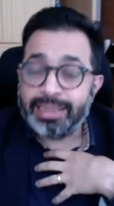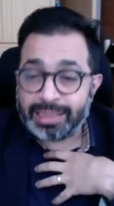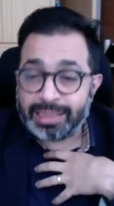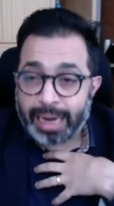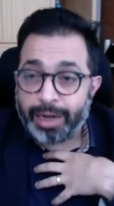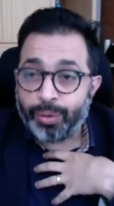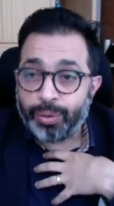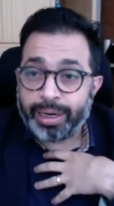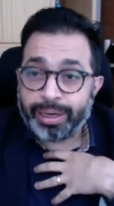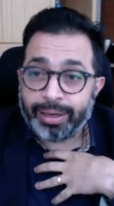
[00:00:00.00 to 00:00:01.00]
sell you
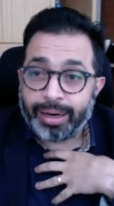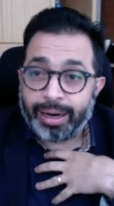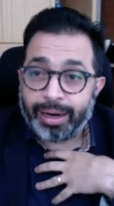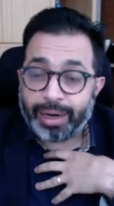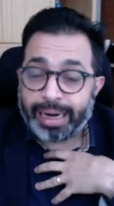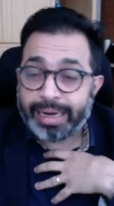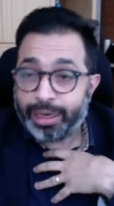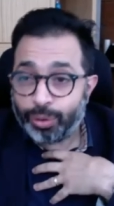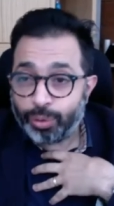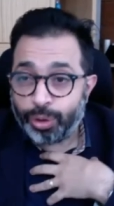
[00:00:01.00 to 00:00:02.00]
that uh, getting
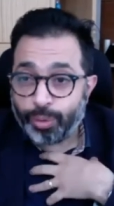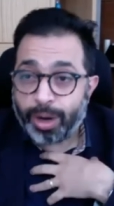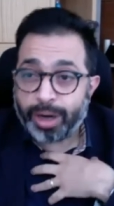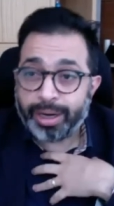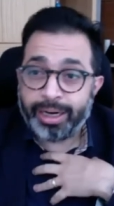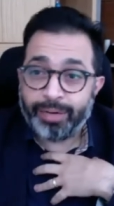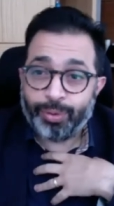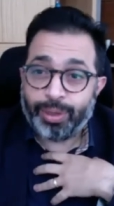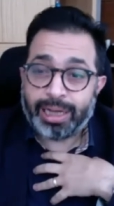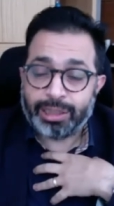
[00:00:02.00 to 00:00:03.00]
into a new market
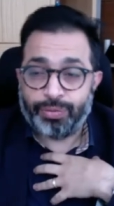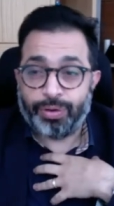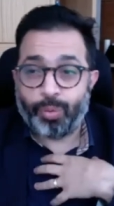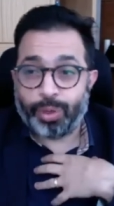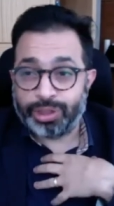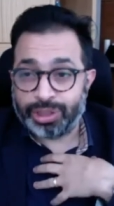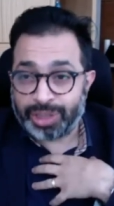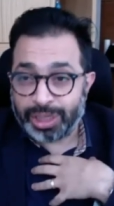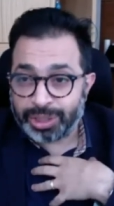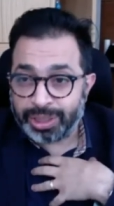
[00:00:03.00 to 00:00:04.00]
would ask for what
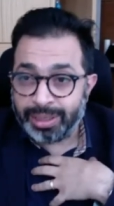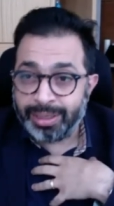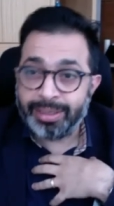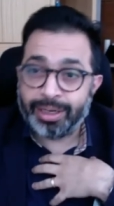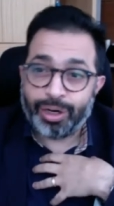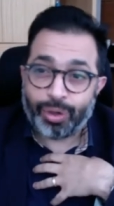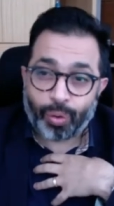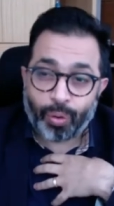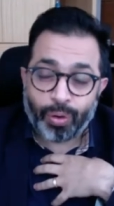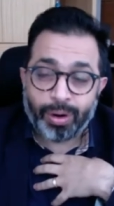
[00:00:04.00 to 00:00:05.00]
gestation,
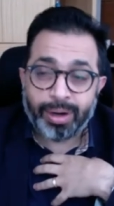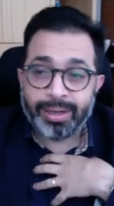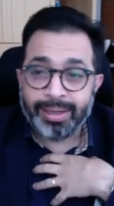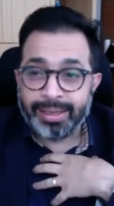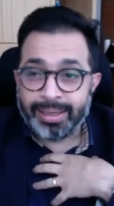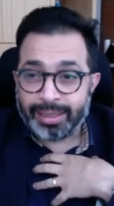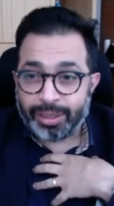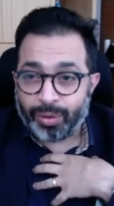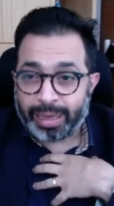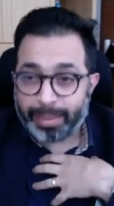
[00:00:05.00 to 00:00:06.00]
control, you
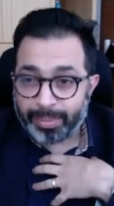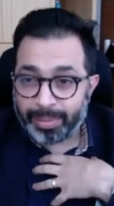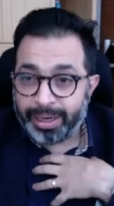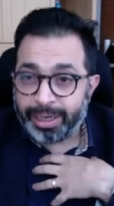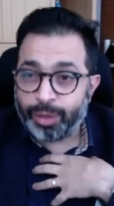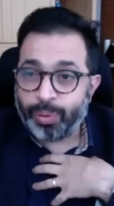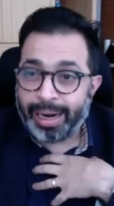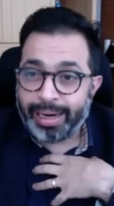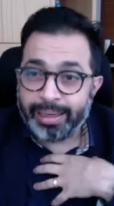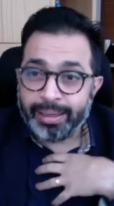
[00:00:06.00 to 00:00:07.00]
know, capability to
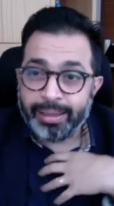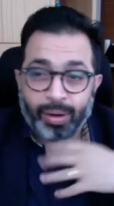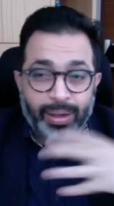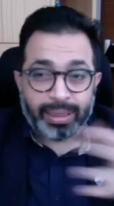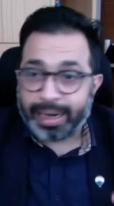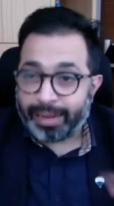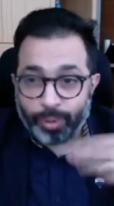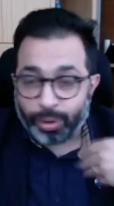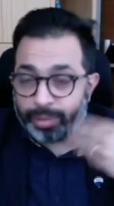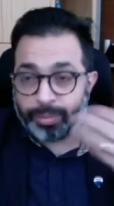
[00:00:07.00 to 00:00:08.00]
handle, all that I'm
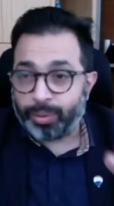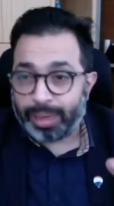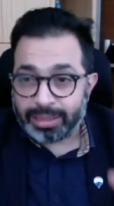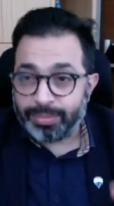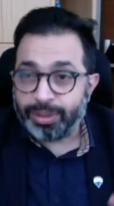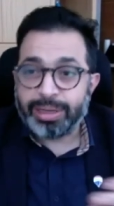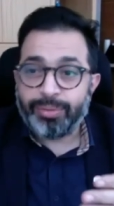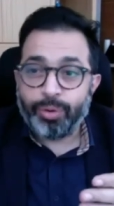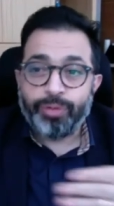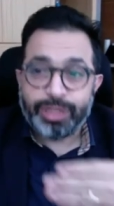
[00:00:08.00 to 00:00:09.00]
not able to answer because I
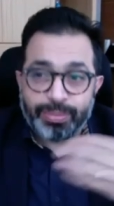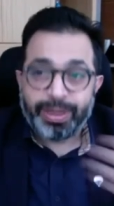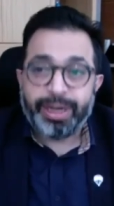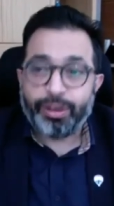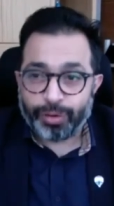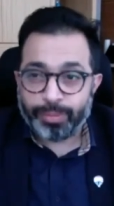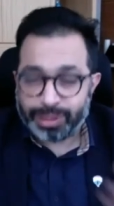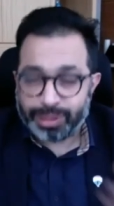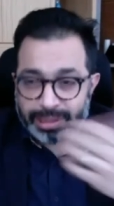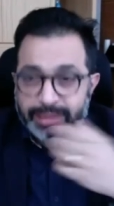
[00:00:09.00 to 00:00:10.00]
have no visibility of your
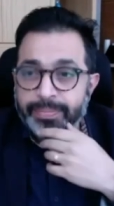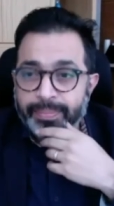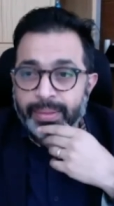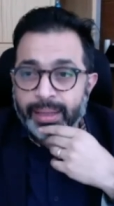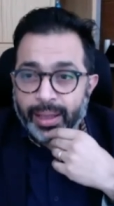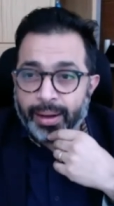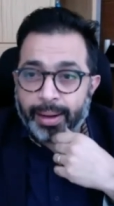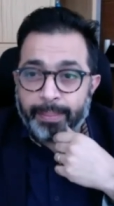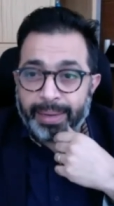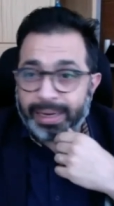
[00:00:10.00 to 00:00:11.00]
business.
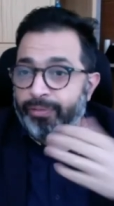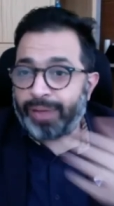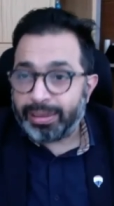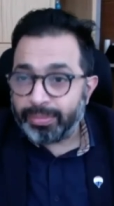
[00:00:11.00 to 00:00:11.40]
Uh, but if I